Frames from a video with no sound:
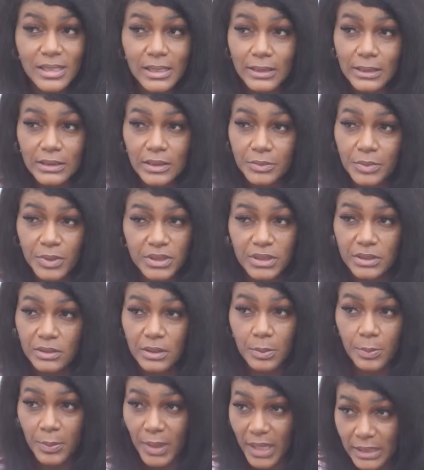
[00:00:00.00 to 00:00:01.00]
tell anybody in
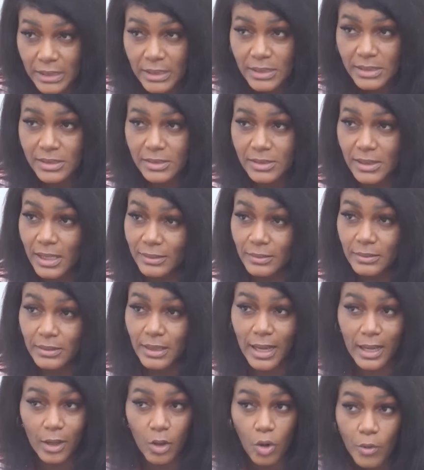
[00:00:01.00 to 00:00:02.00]
the palace that
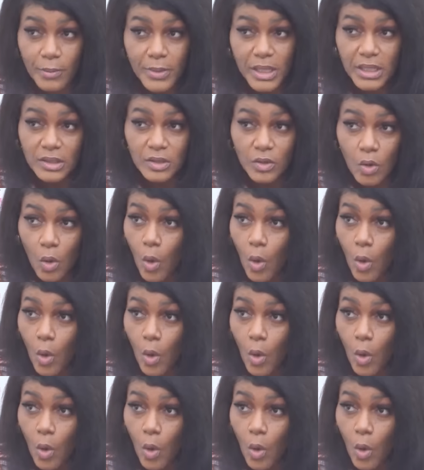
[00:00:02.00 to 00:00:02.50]
they are coming